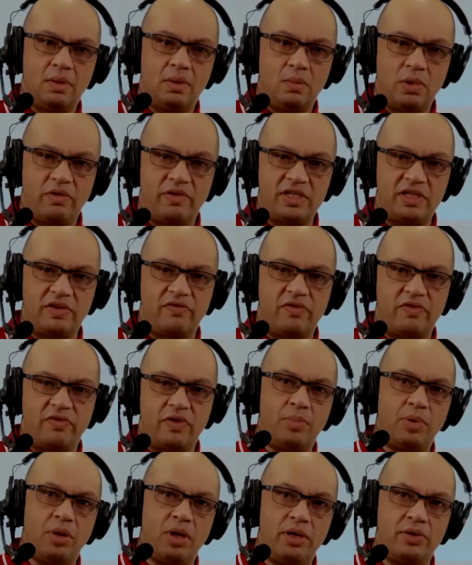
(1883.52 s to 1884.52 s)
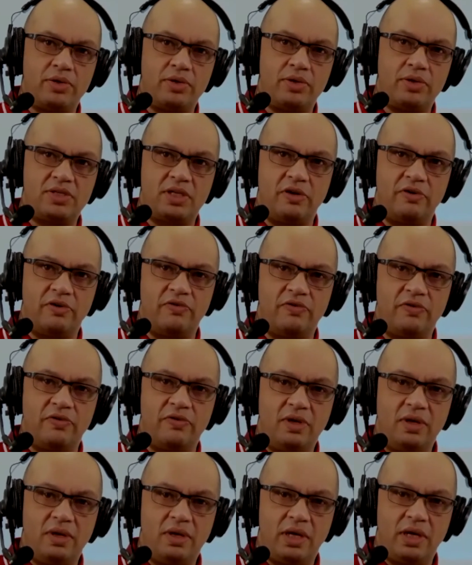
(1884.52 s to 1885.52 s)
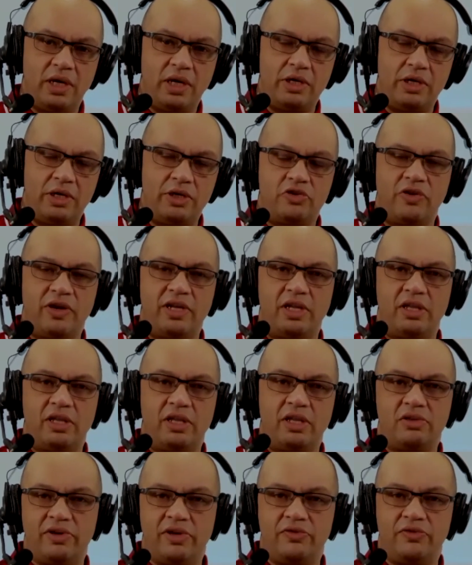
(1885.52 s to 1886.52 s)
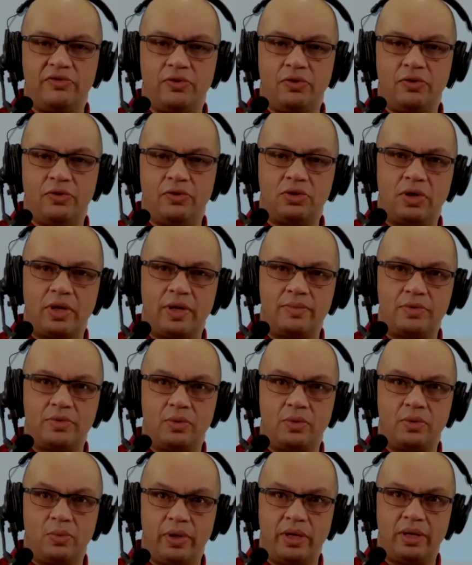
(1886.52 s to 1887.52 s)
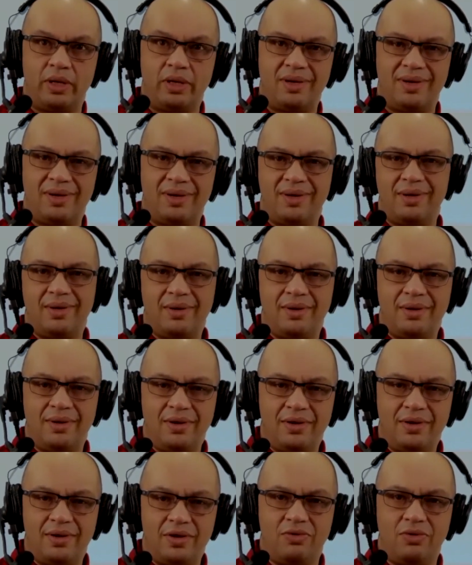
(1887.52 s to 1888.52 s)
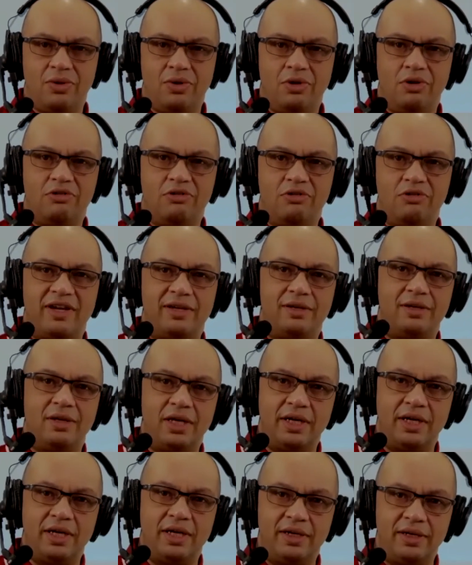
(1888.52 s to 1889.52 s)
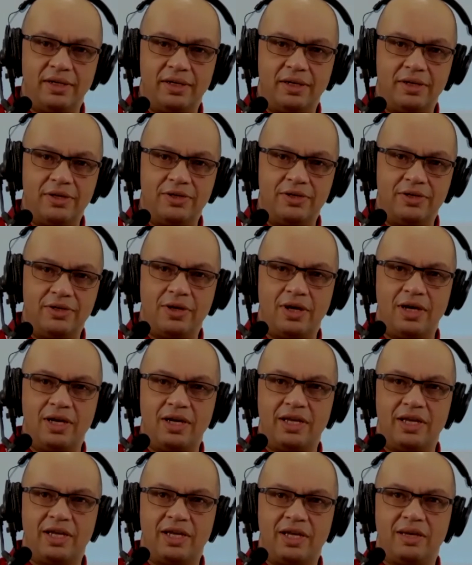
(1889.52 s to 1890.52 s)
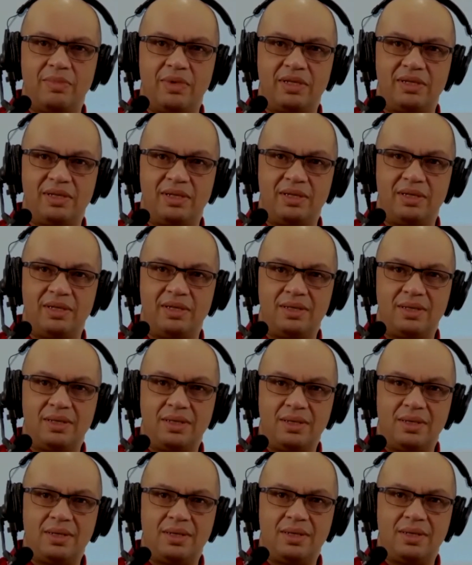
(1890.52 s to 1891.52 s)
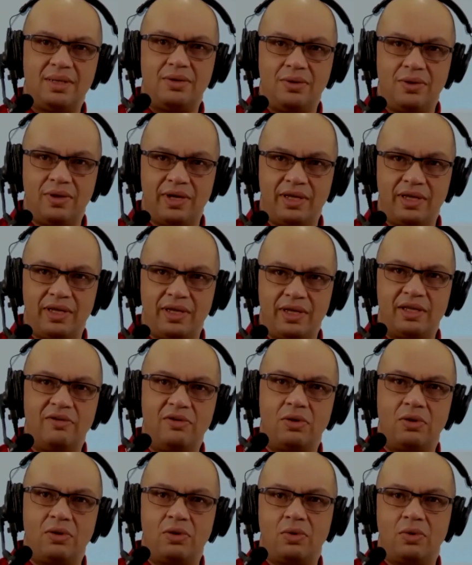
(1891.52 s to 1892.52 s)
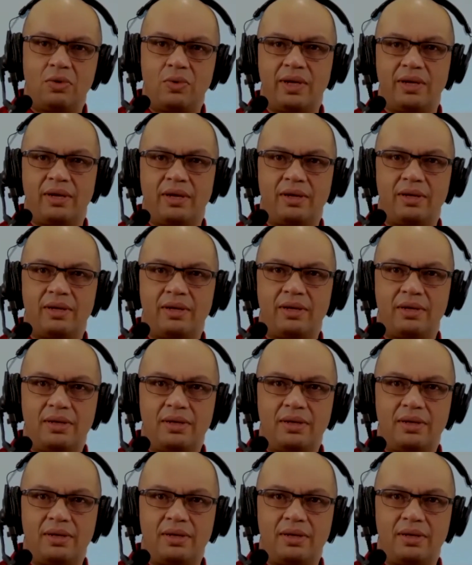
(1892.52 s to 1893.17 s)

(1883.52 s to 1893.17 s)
Whereas if you apply yourself and you're training three or four times a week, you've got a great diet and you're highly committed, you'll get there a lot quicker.